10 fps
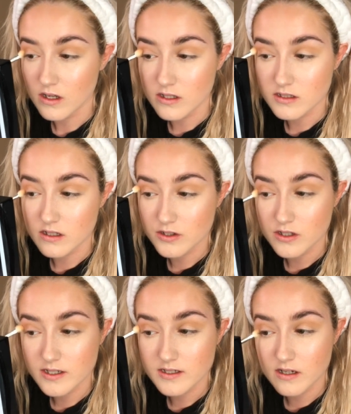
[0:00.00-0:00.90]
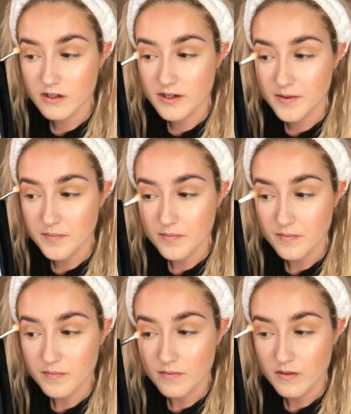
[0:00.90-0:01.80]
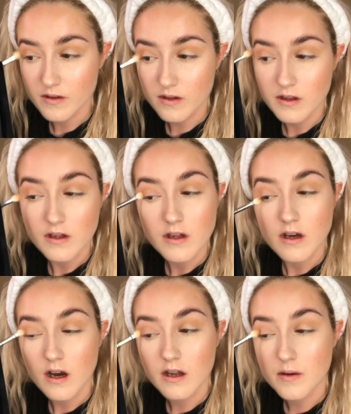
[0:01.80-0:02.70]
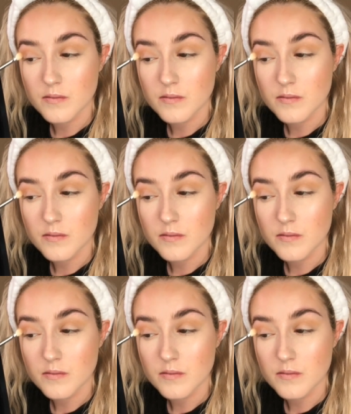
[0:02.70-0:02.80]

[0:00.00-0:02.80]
That's such a nice colour. And